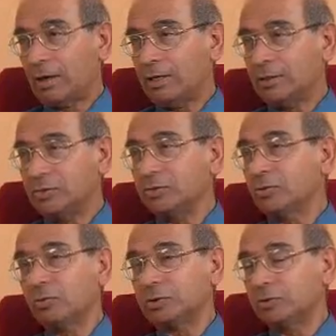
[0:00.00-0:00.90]
and you
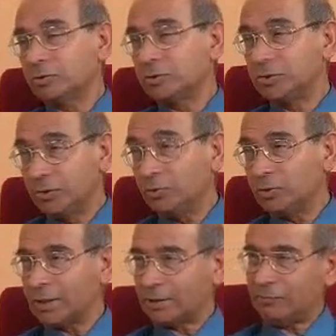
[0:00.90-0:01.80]
don't know what they're going to
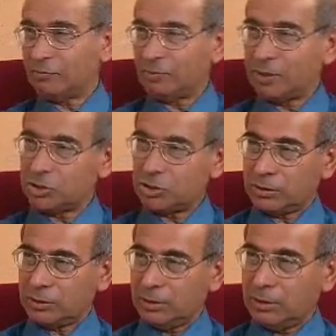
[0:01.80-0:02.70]
do with that
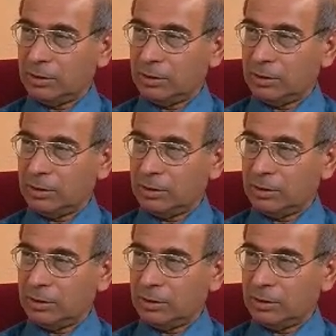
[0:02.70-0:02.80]
information.